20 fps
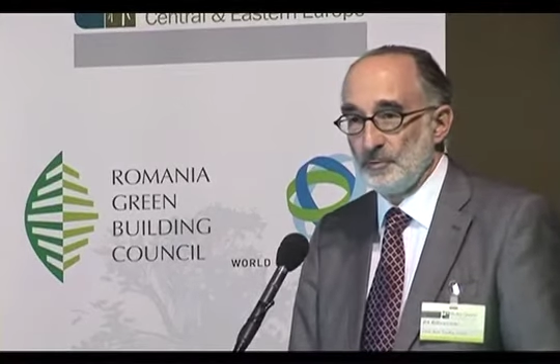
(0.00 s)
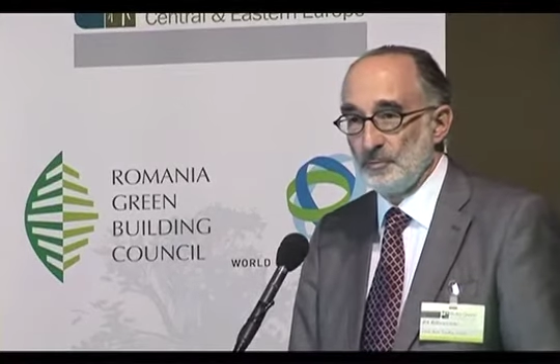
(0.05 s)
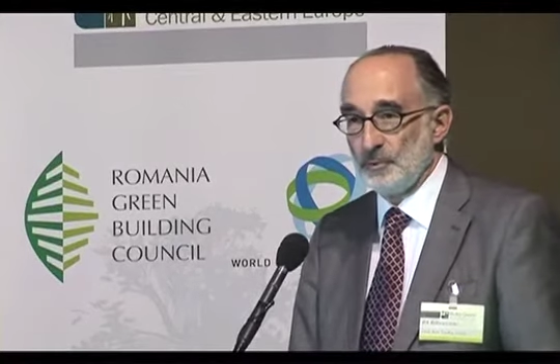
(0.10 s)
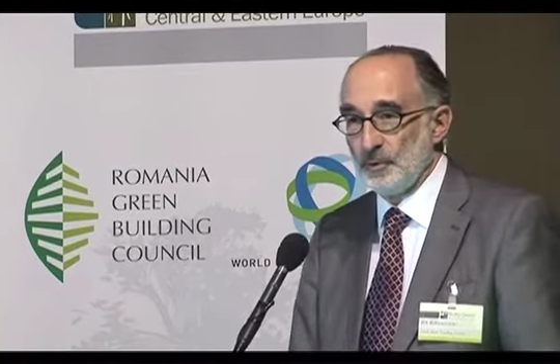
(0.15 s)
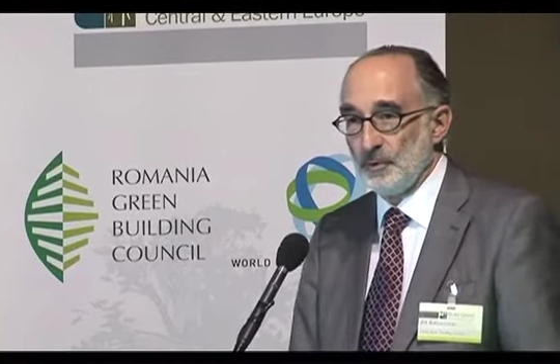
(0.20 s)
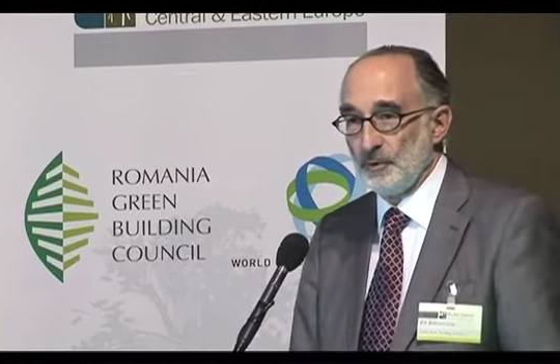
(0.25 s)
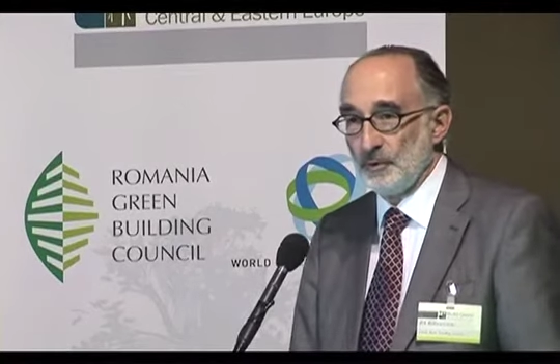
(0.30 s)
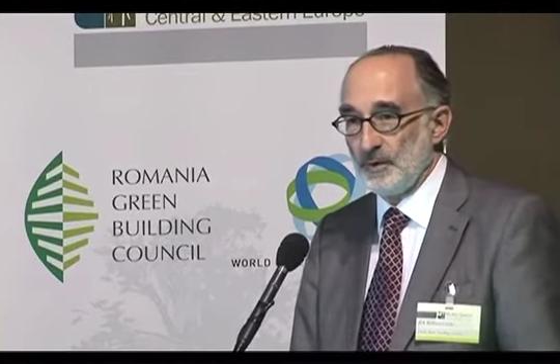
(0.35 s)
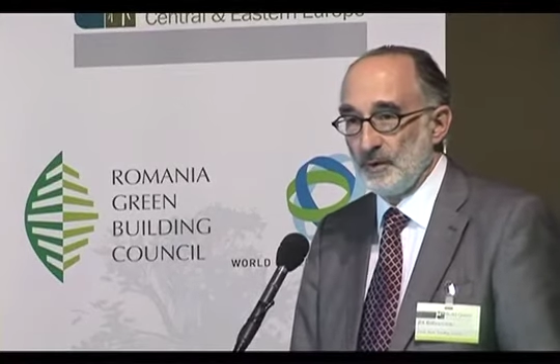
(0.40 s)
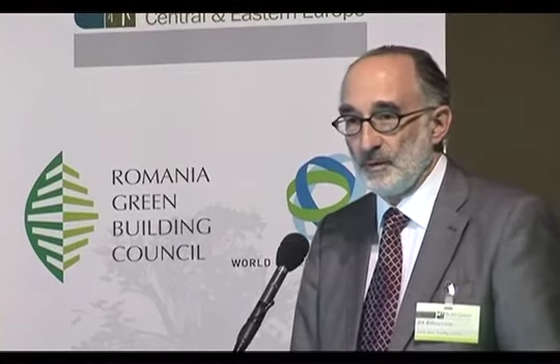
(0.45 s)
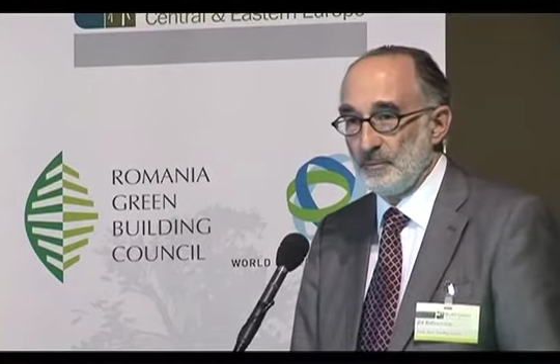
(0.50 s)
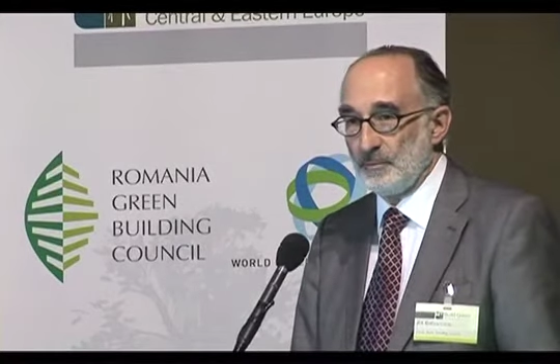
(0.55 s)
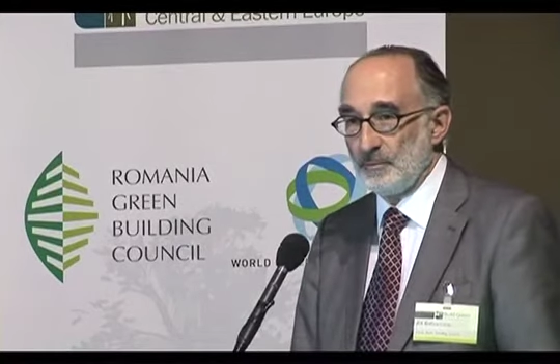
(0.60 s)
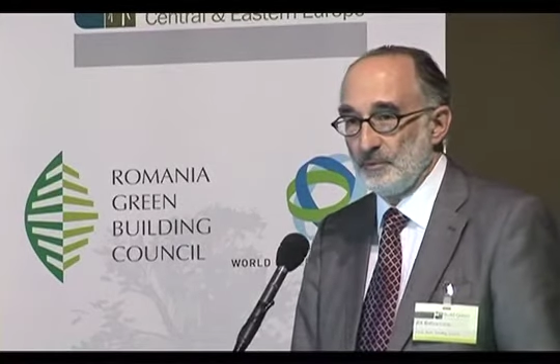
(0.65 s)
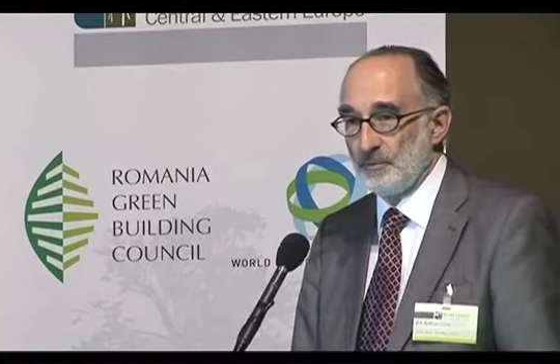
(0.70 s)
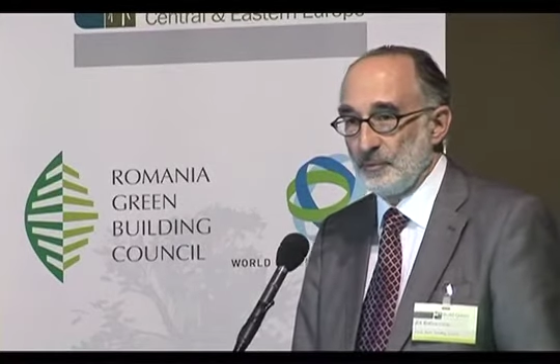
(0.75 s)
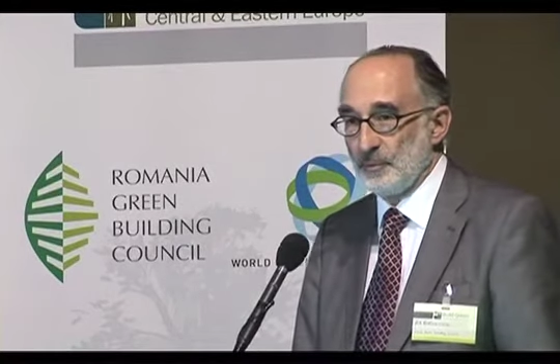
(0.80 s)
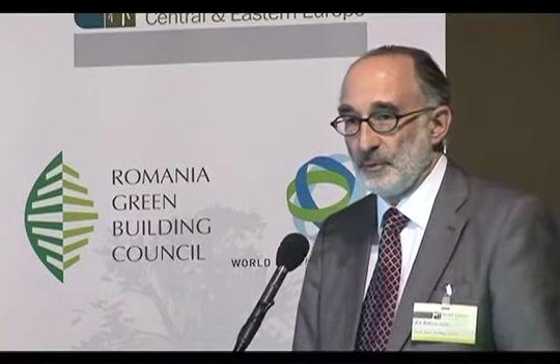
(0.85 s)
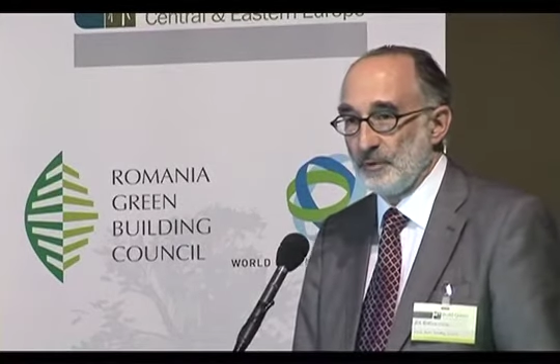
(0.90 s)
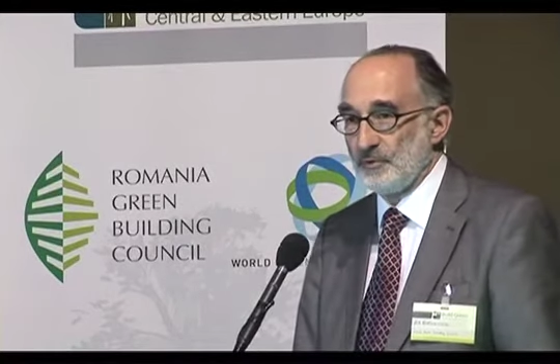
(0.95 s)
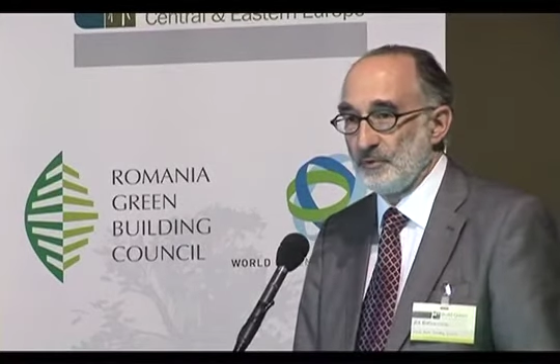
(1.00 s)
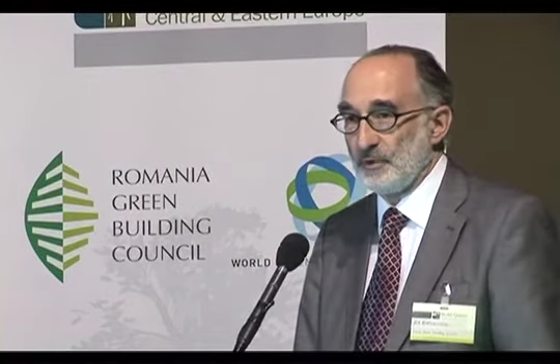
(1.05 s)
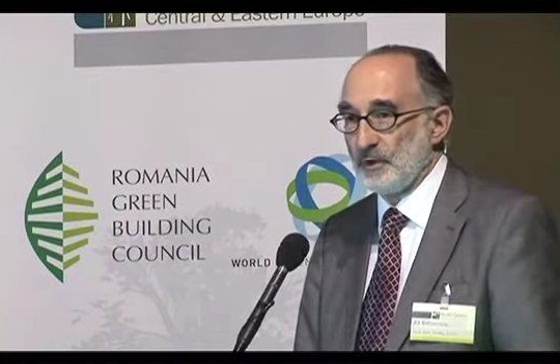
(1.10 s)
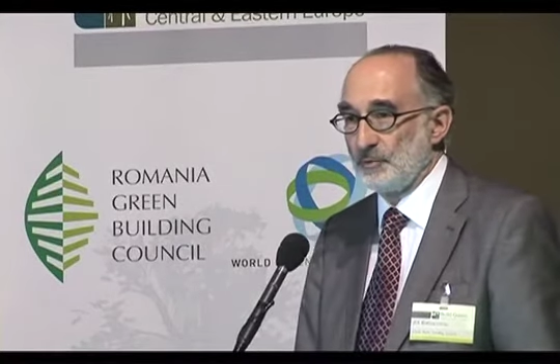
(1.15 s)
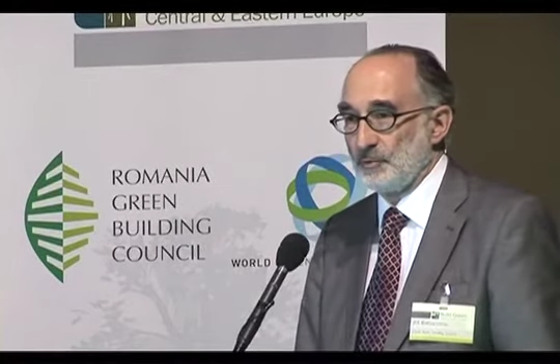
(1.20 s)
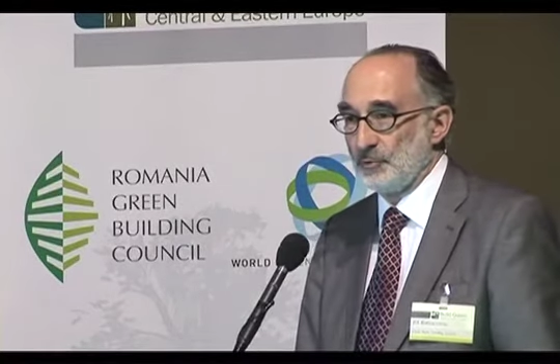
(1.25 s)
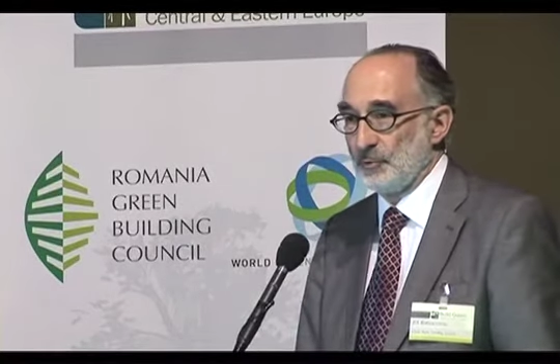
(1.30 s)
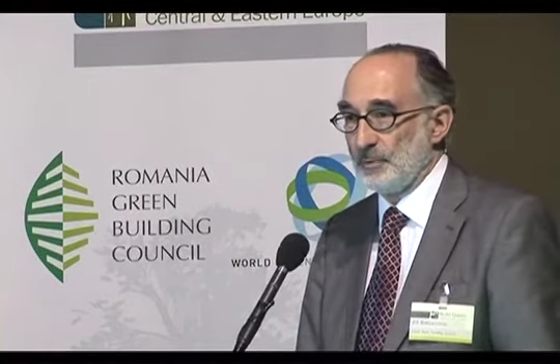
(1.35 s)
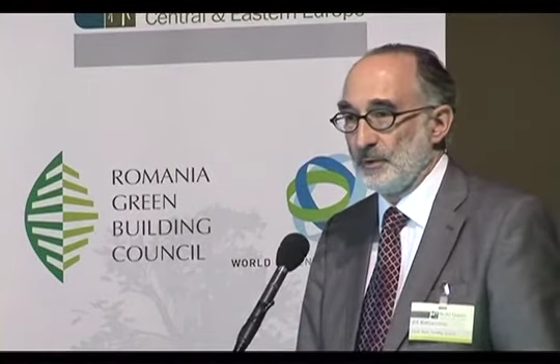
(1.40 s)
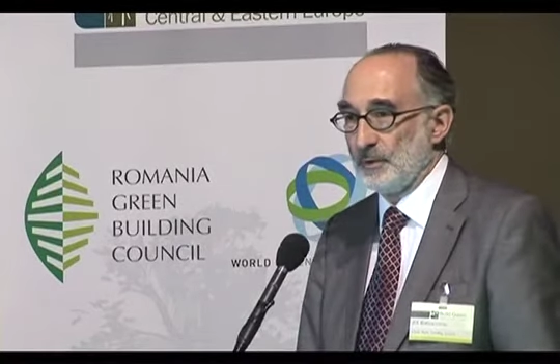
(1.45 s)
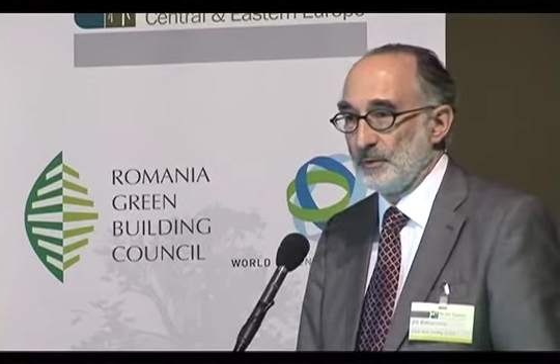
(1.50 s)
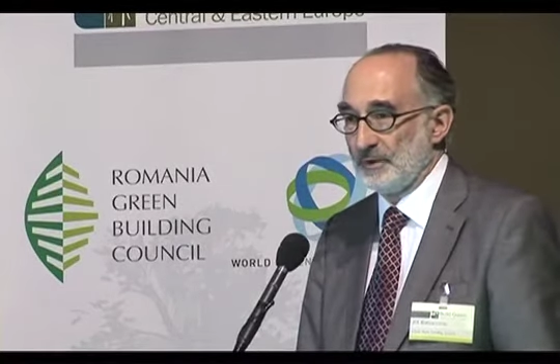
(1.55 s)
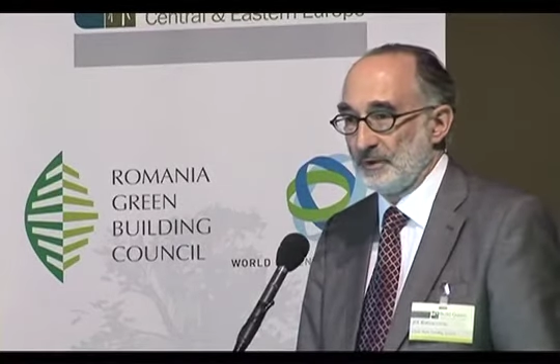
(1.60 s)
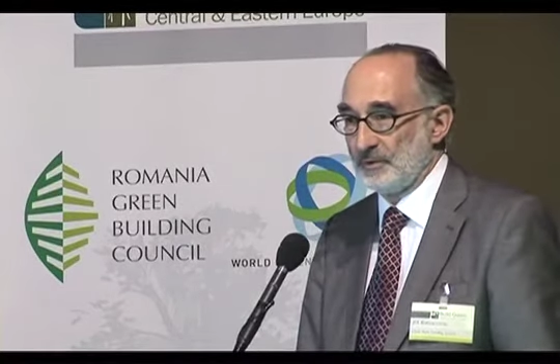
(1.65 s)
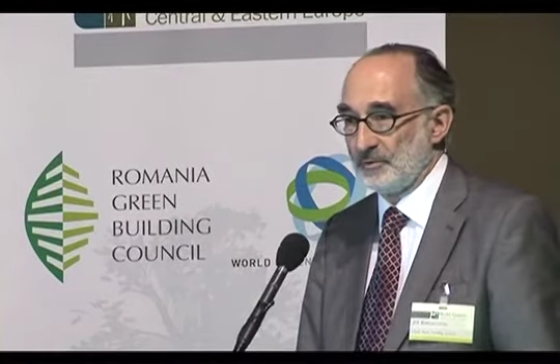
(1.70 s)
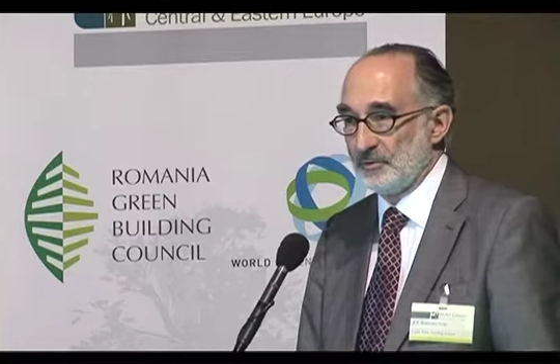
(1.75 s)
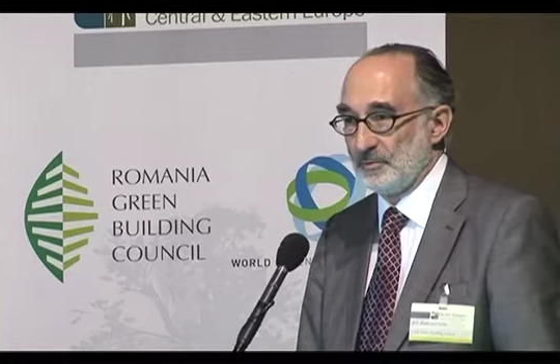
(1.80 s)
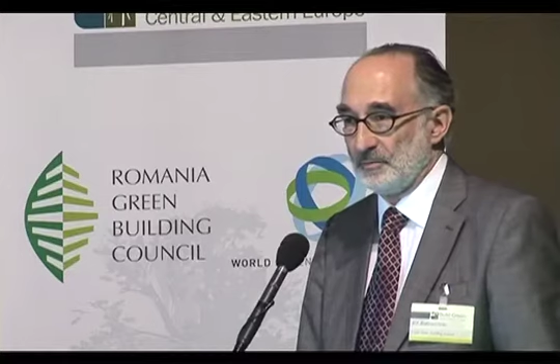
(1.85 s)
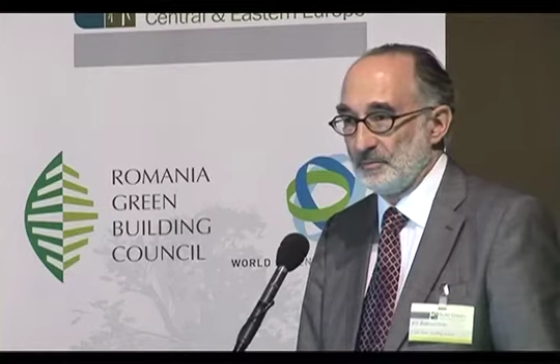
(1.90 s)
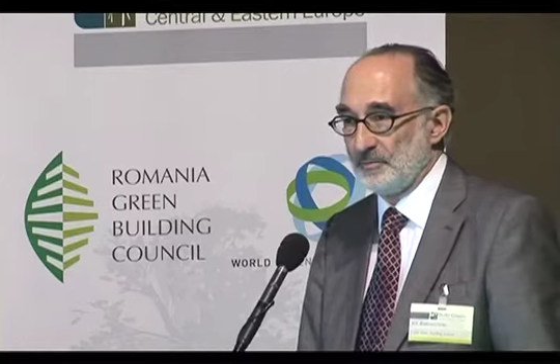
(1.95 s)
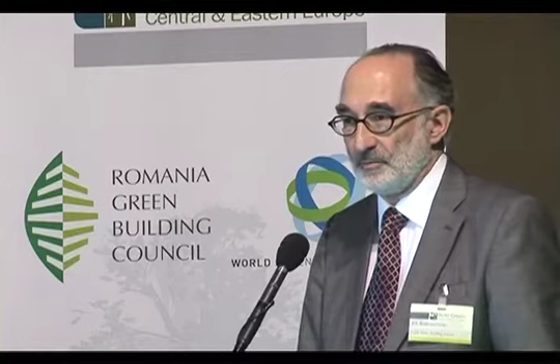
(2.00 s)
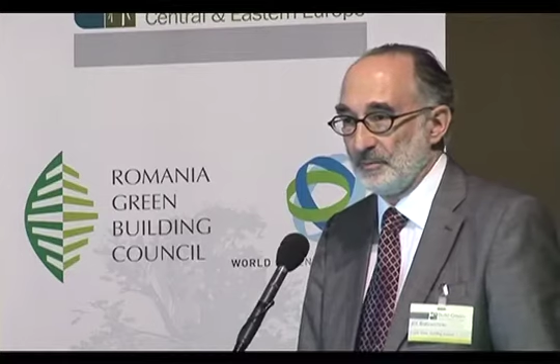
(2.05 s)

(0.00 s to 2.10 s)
programs for residential buildings.